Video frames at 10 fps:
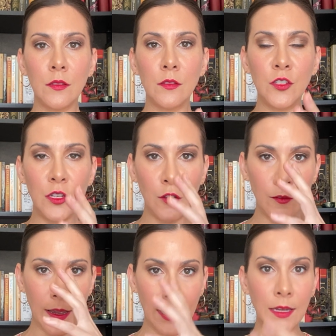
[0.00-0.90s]
she knew
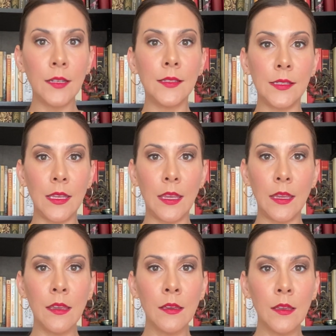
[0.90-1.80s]
that I could
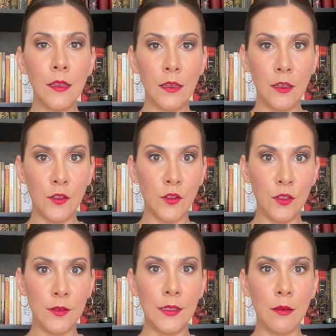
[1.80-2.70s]
see, so
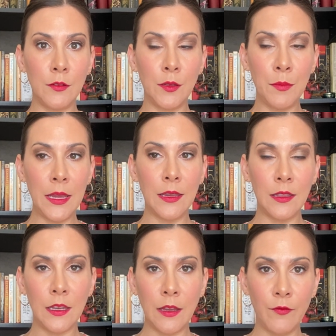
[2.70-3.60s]
she was to me, and
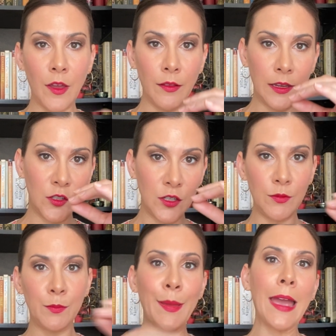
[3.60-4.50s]
then I felt like she
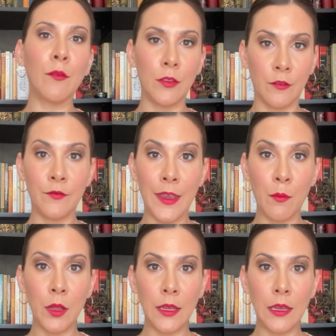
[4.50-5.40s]
was back with her
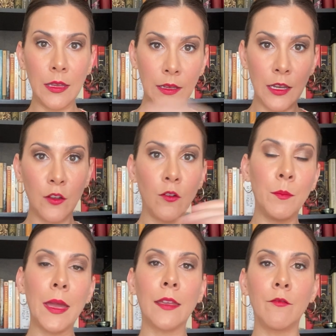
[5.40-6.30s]
family and kind of going
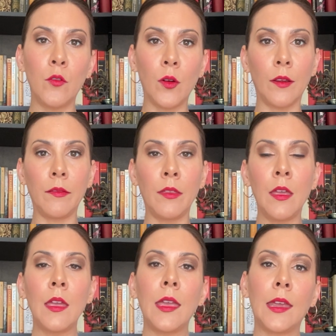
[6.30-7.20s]
back and forth.
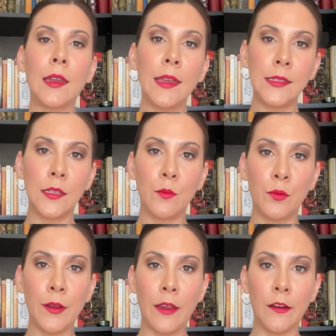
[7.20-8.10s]
And I said a
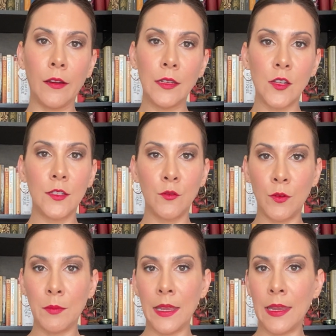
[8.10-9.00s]
prayer. I talked to
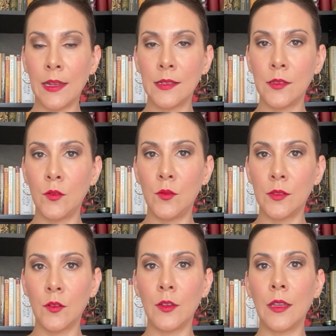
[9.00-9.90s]
one of my aunts who's
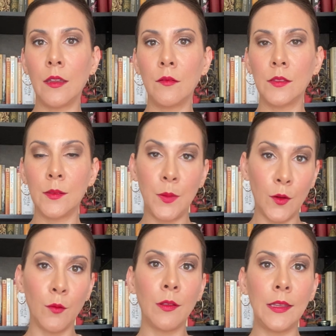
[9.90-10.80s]
good at
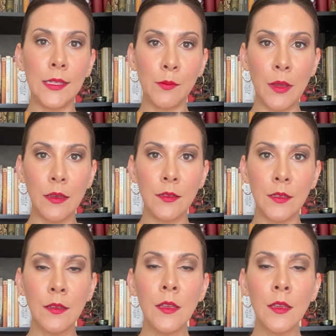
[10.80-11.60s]
spirit releasement,